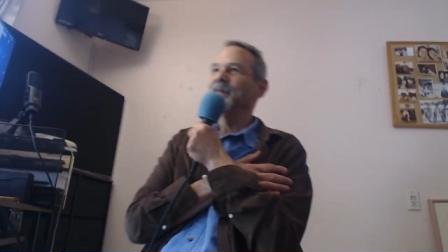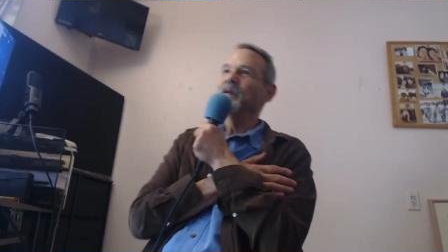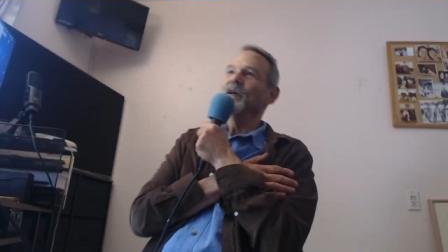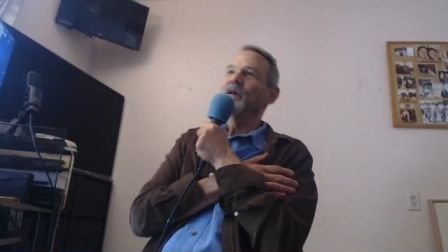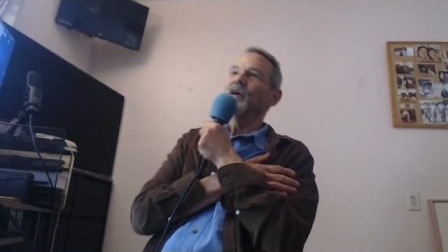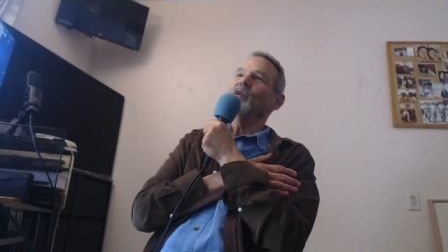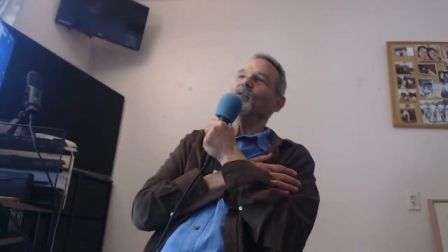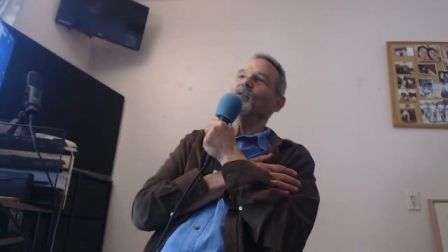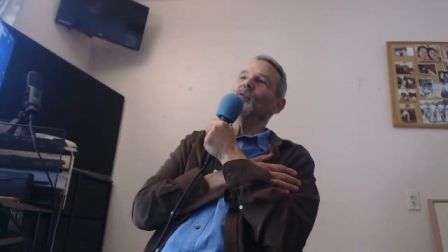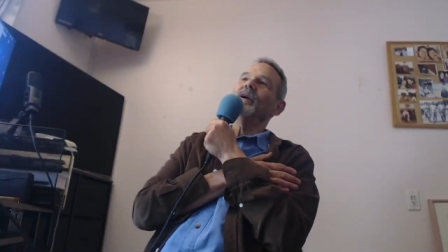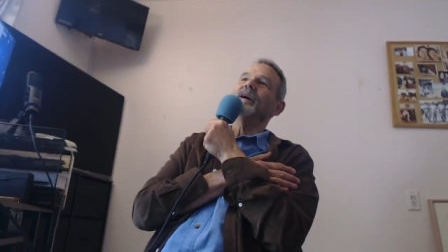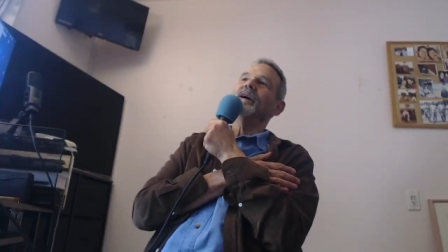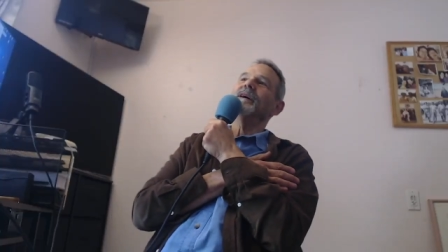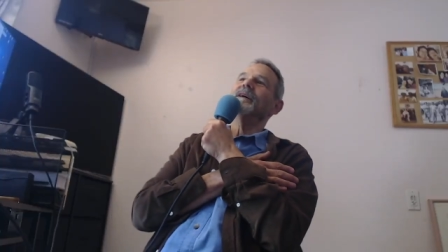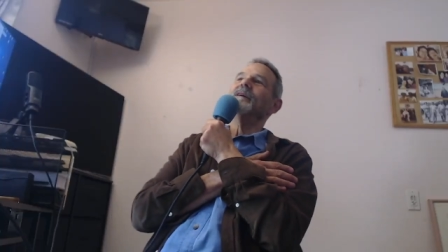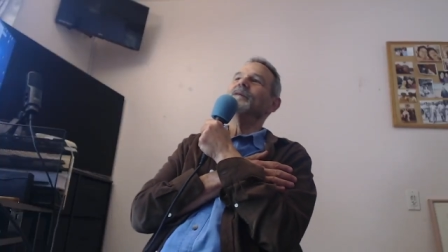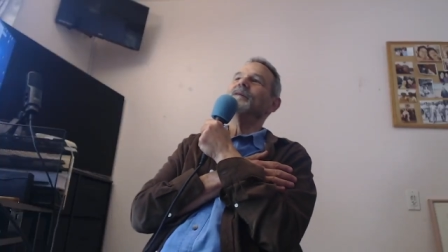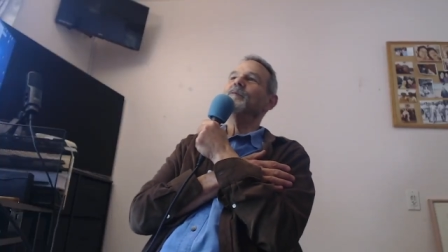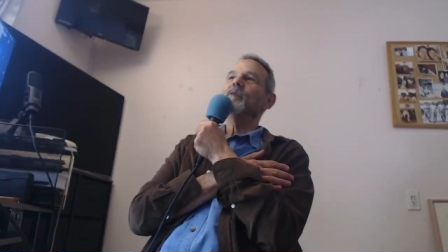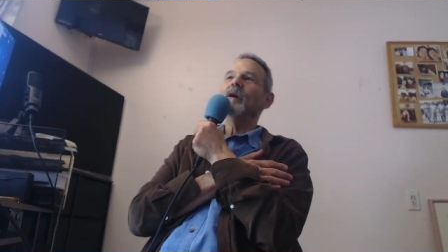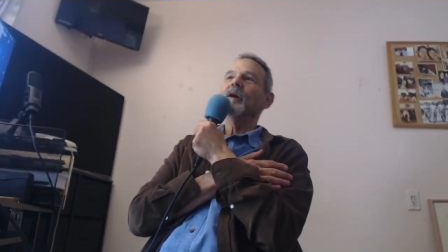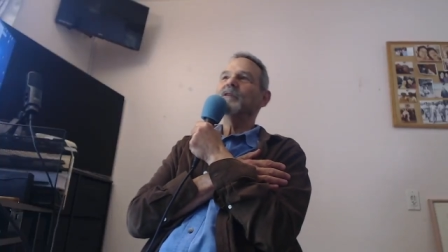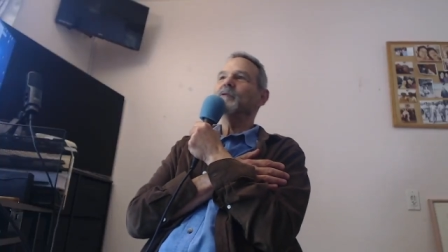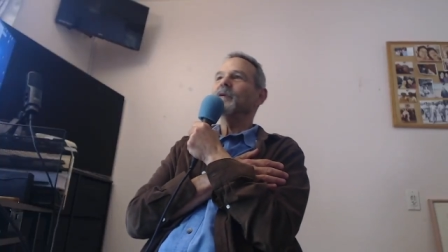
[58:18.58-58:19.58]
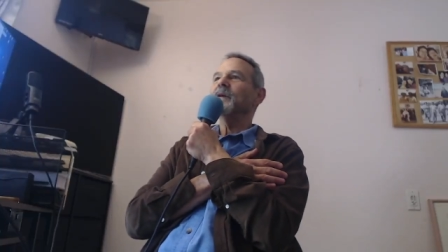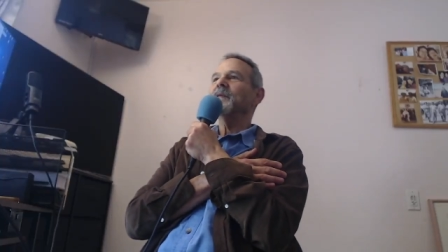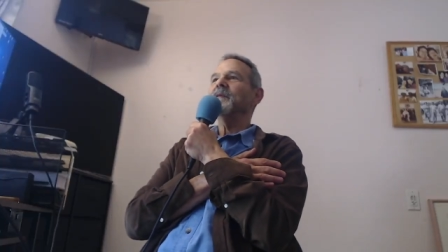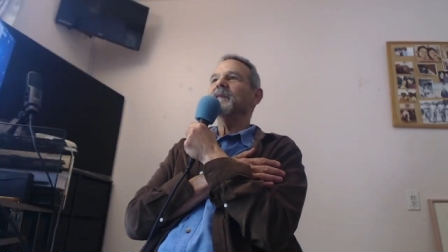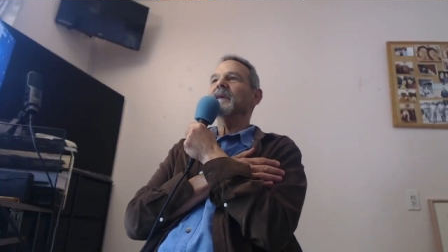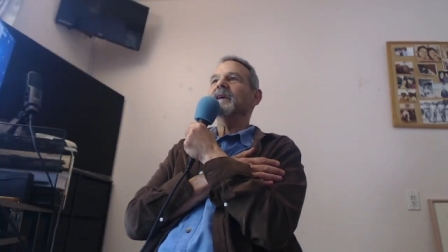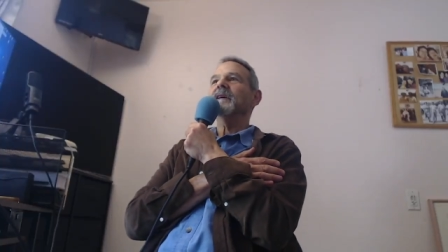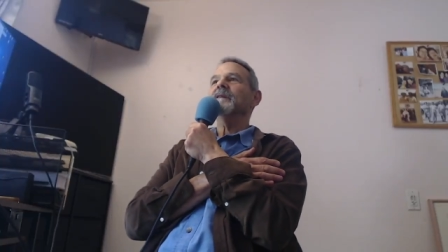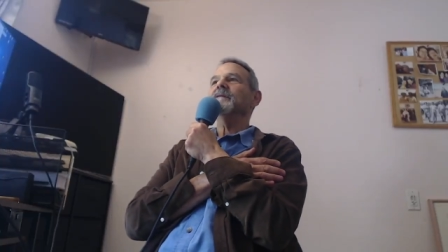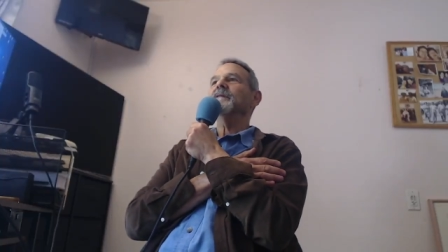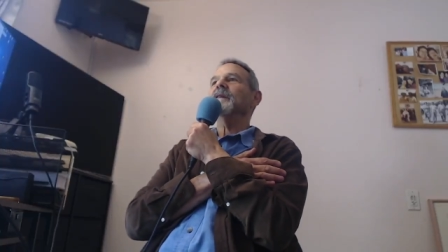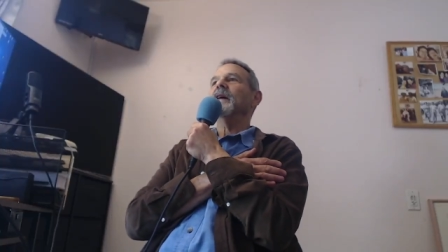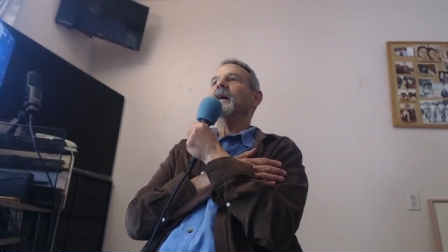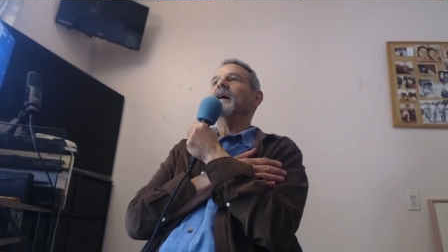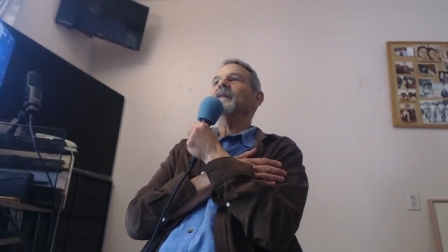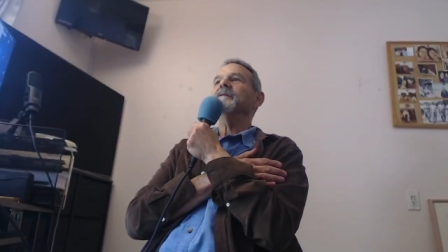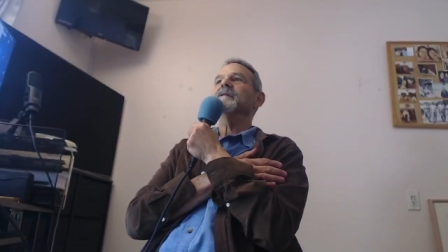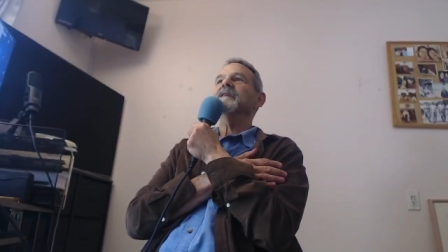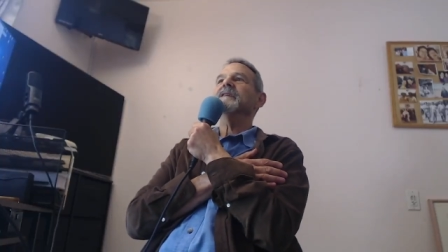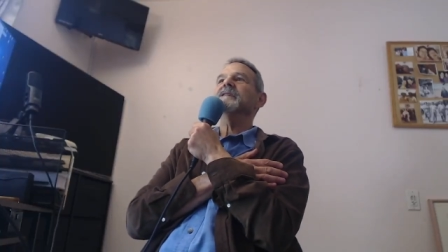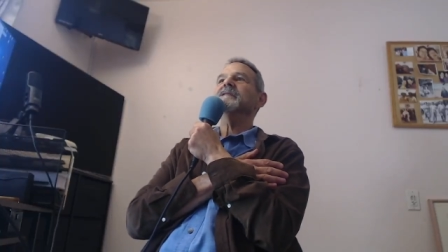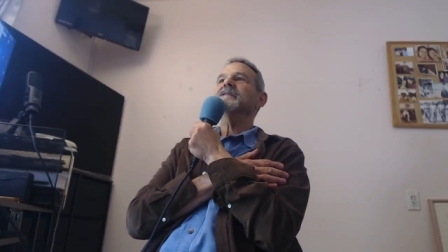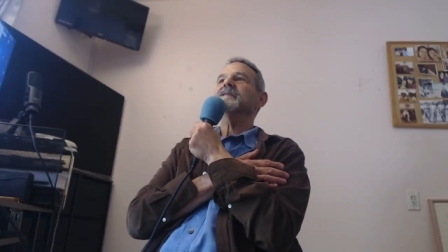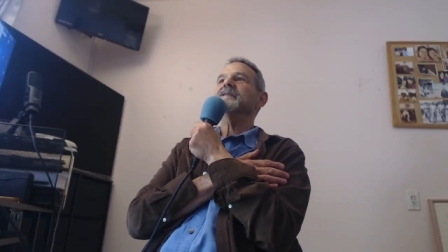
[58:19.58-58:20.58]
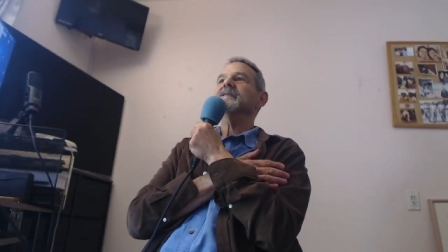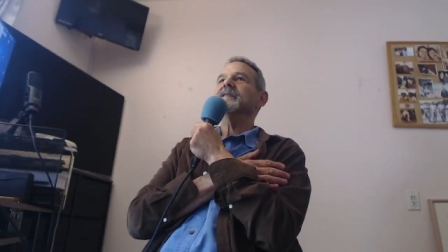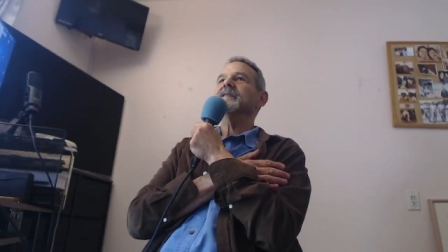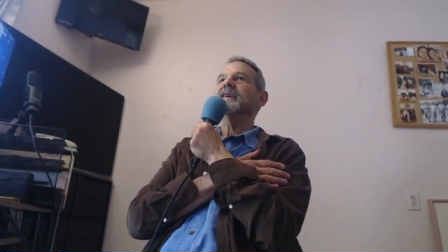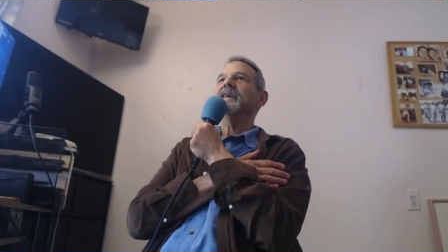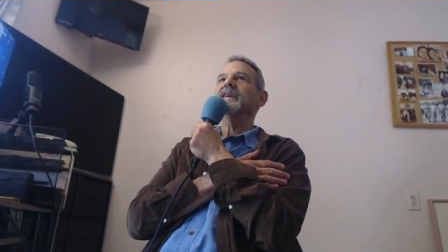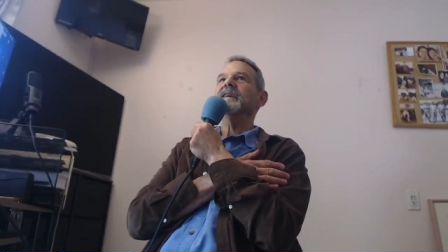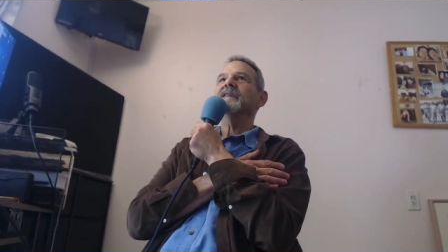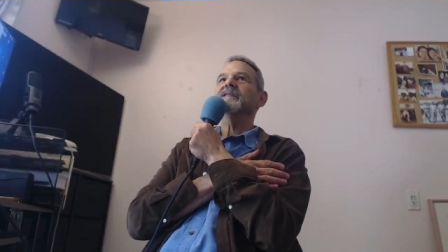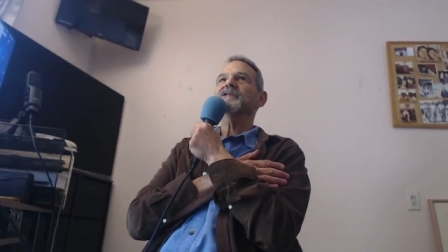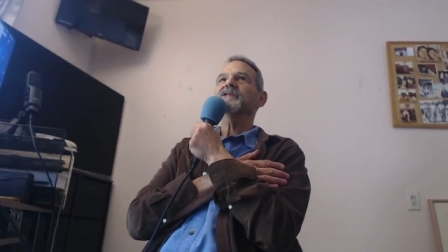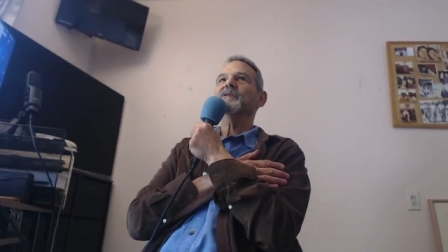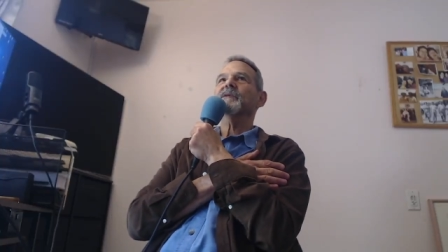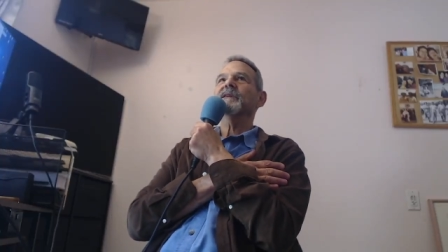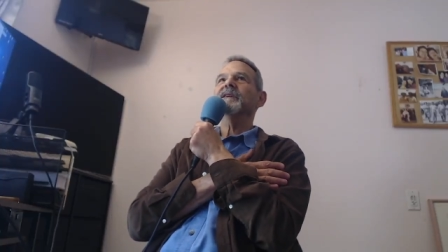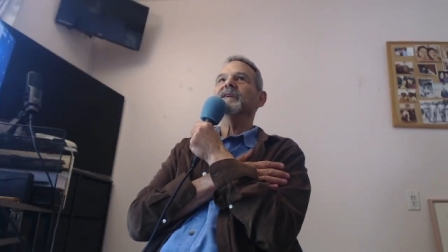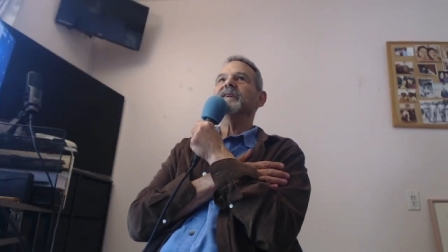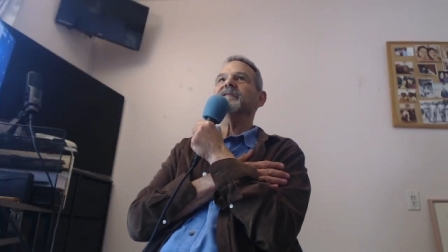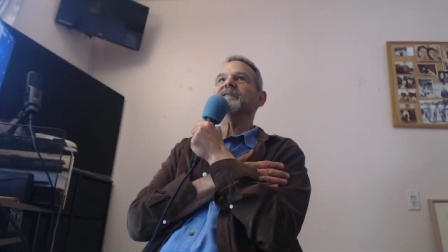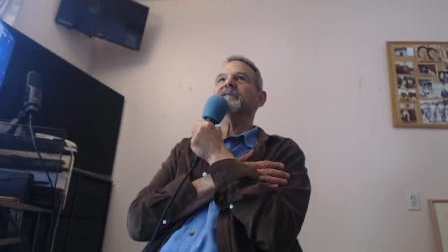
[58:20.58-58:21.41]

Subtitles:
Why do I think of these scenes where